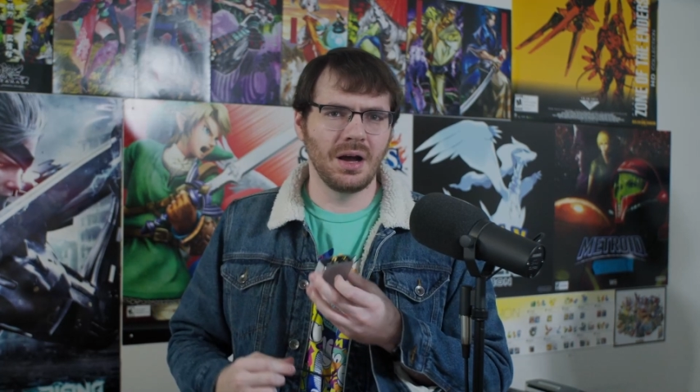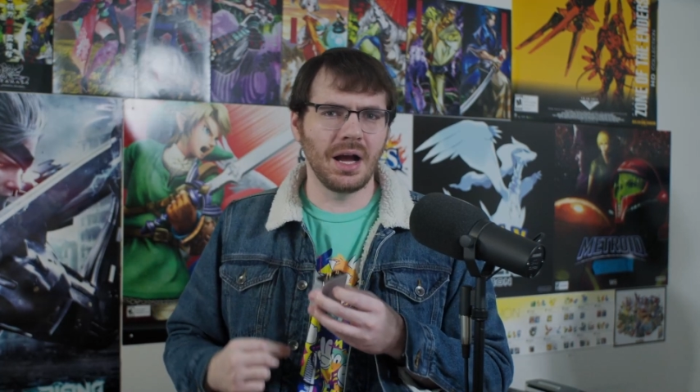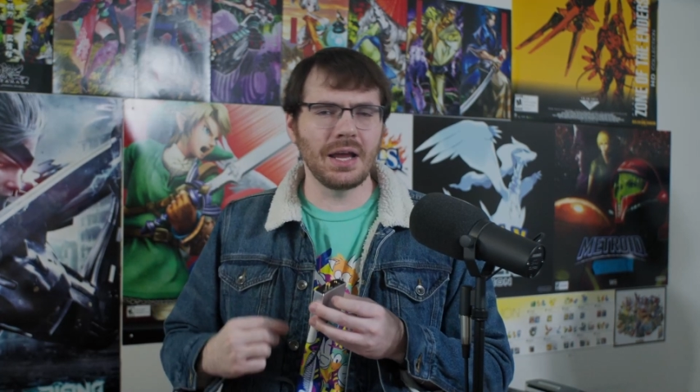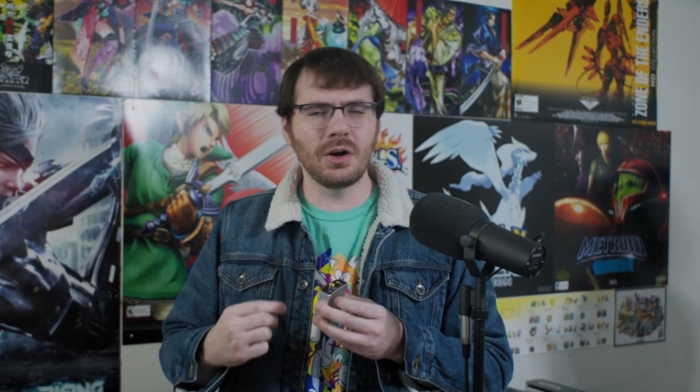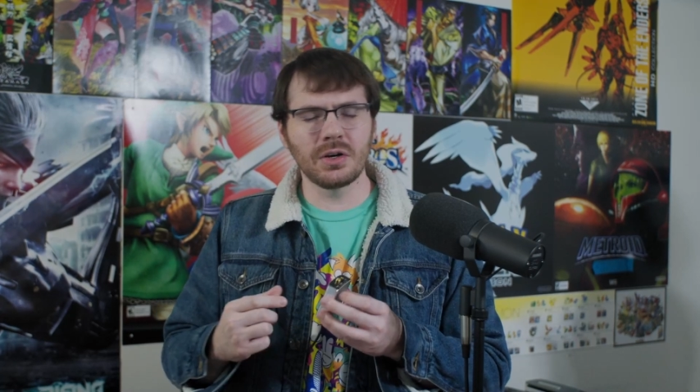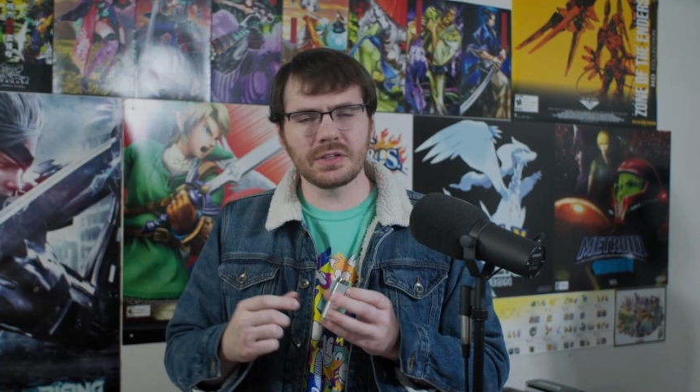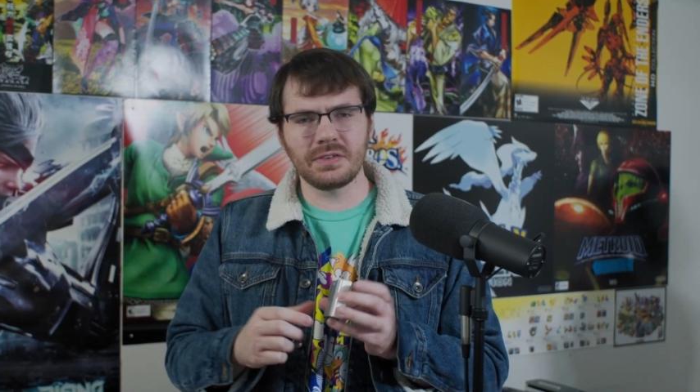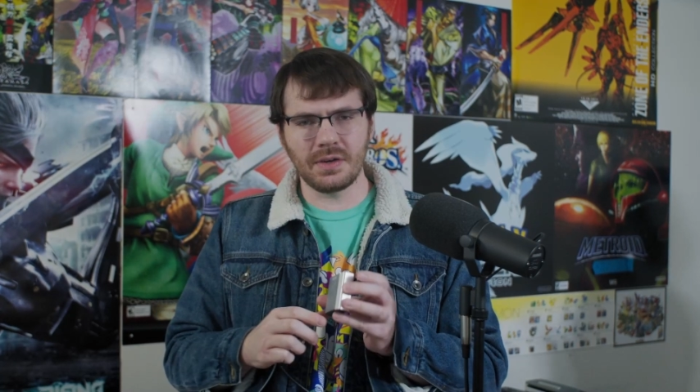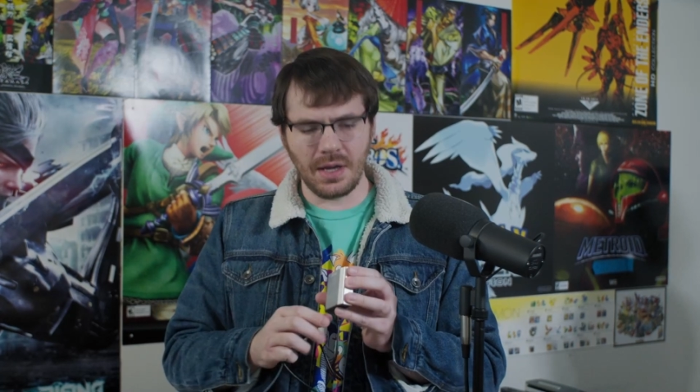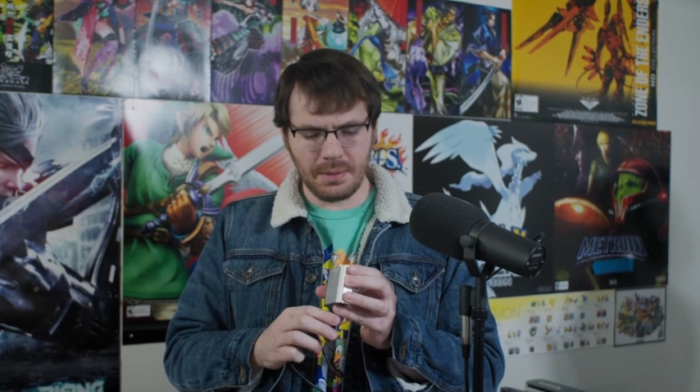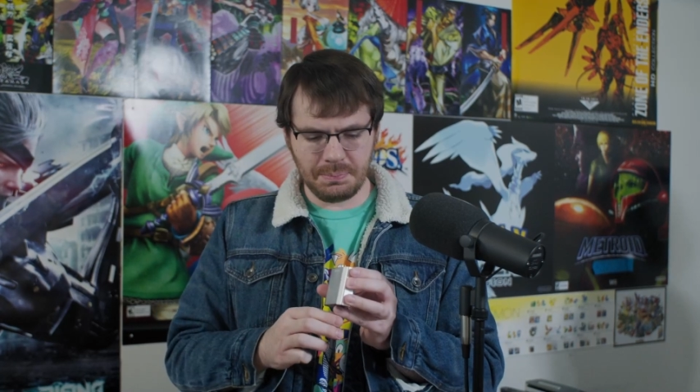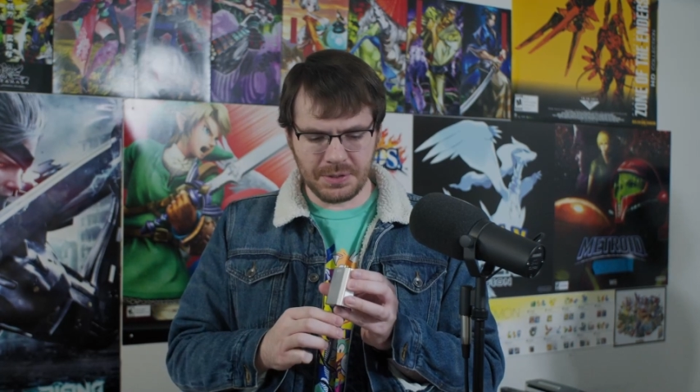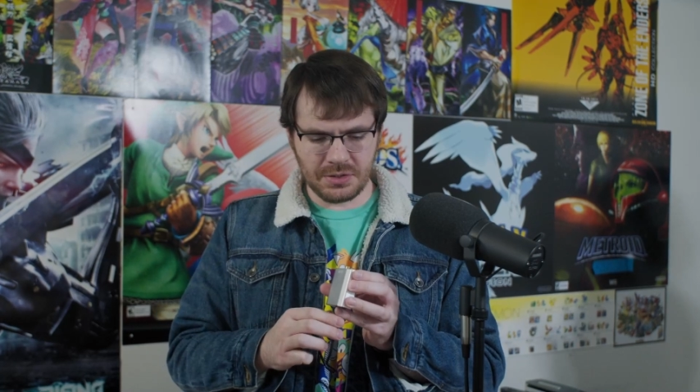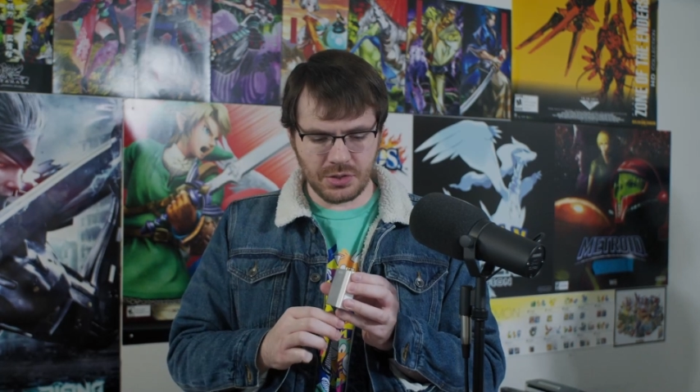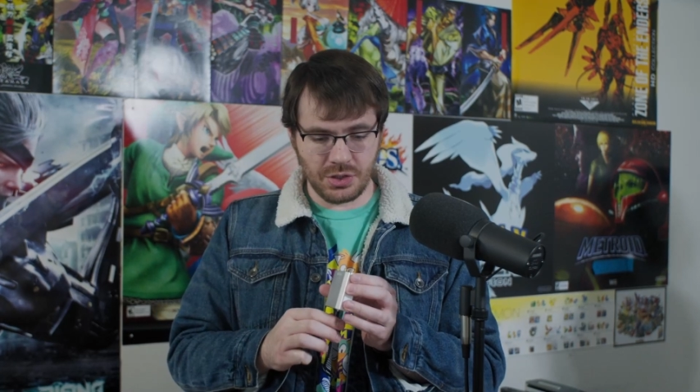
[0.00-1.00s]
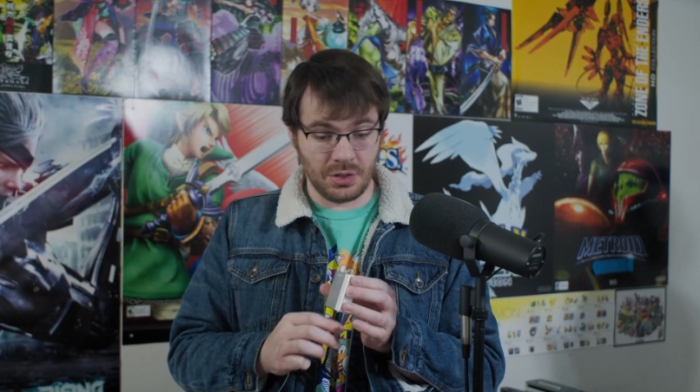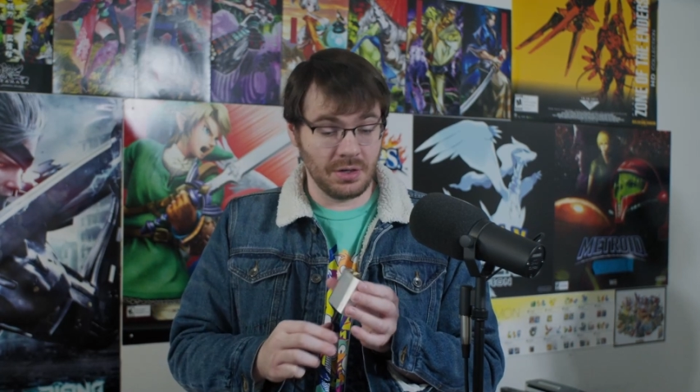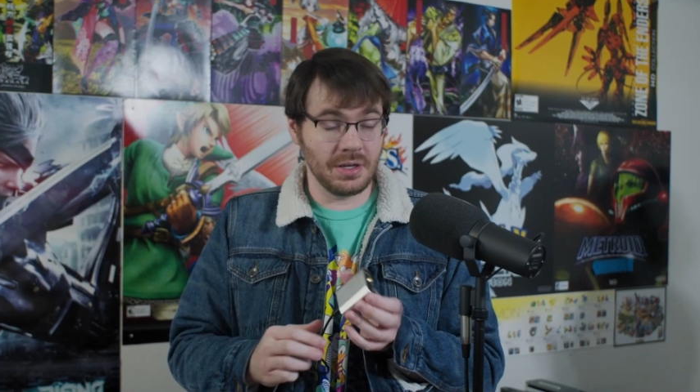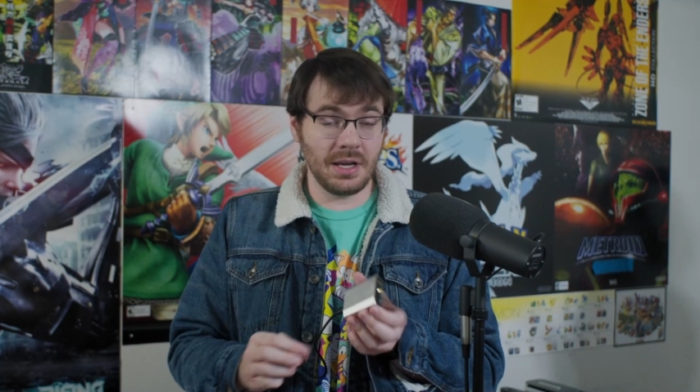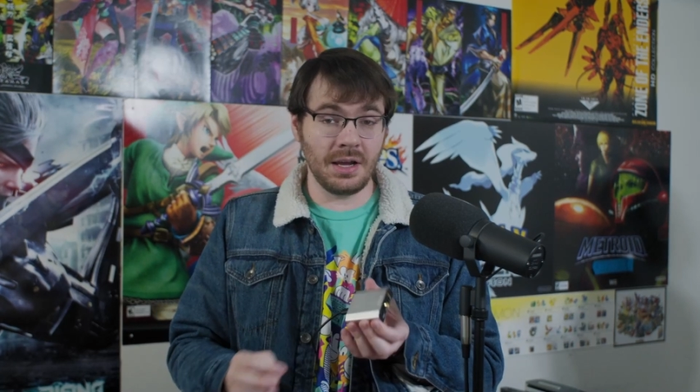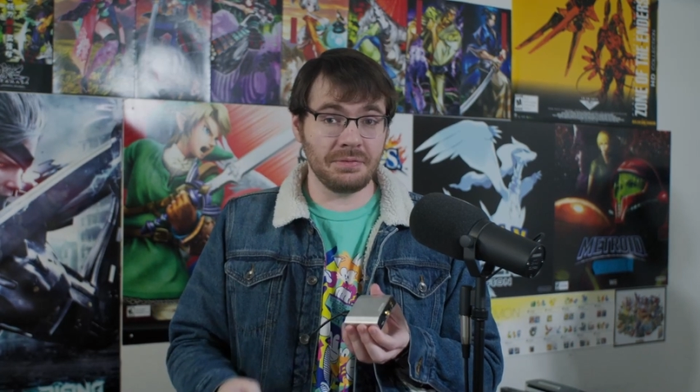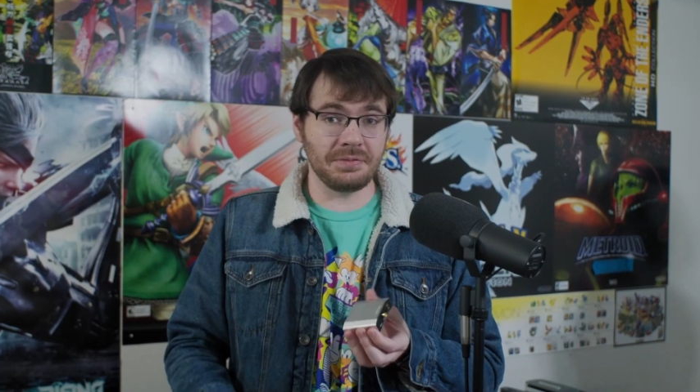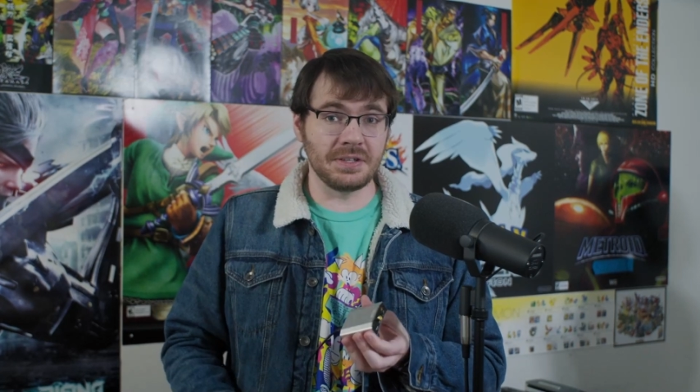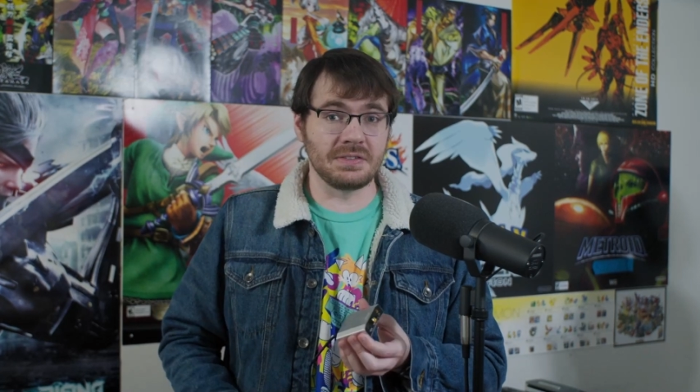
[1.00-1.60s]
I hooked it up and sure enough,